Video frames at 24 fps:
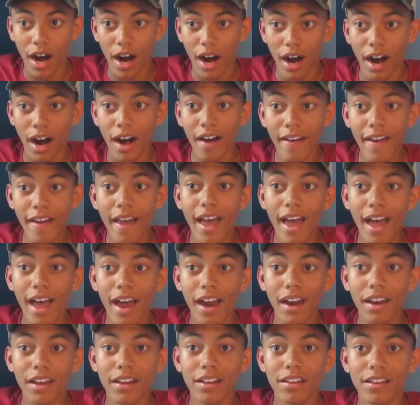I
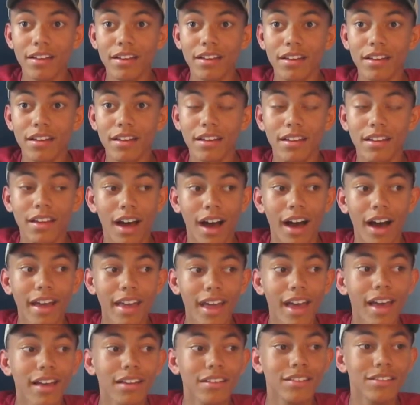
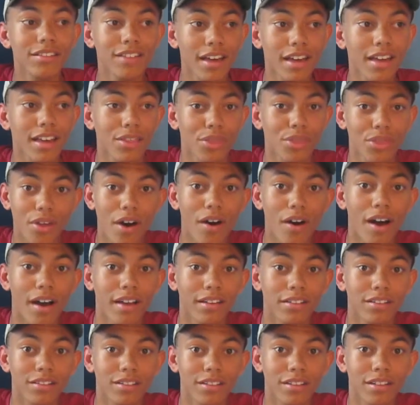had second
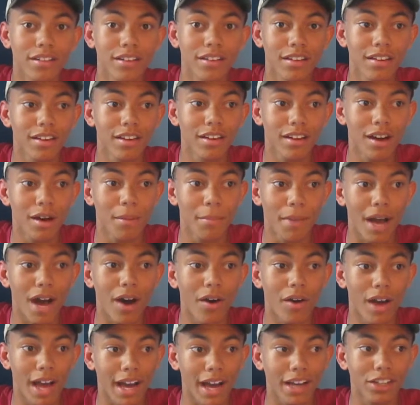thoughts
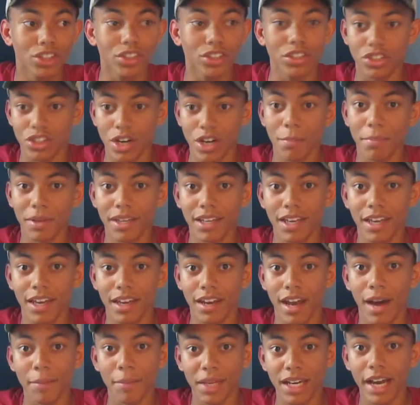about actually jumping
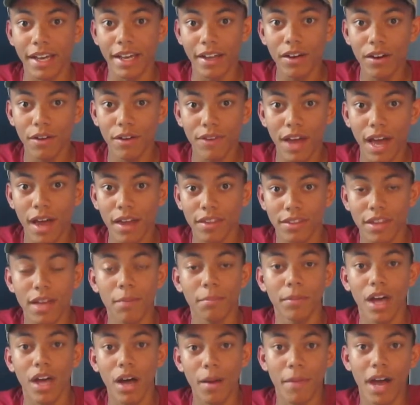in. I mean, I could have had
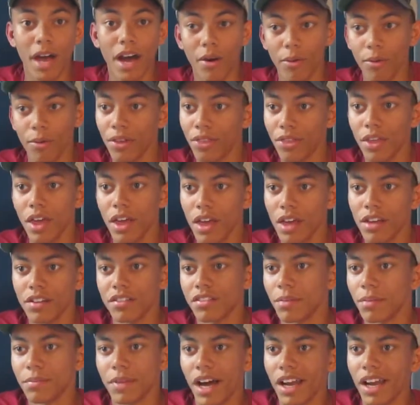them come out with
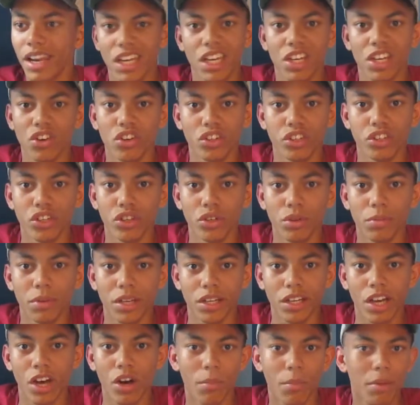some kind of inner tube
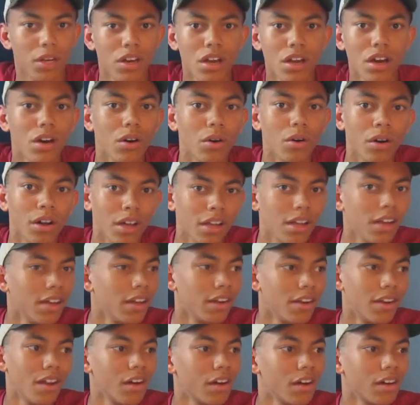and go, but no,
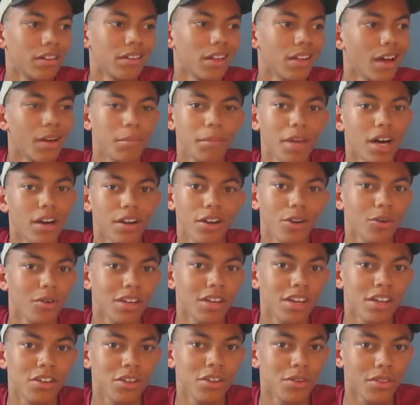I'm not
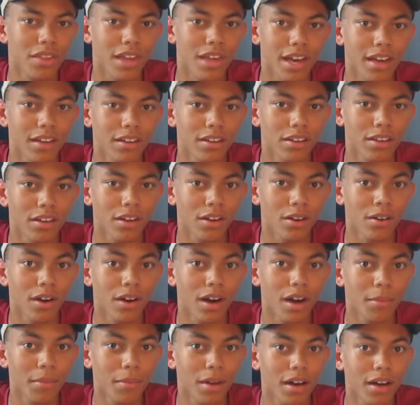going to do that, you know?
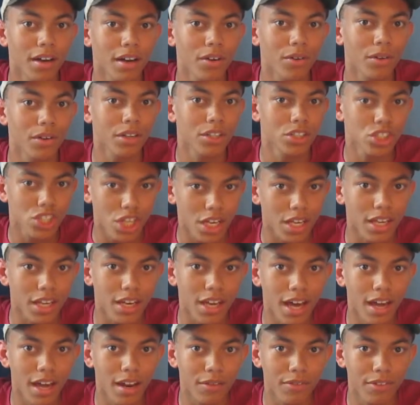I'm not going to chicken
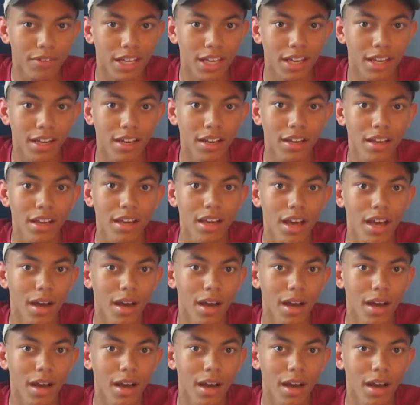out of it.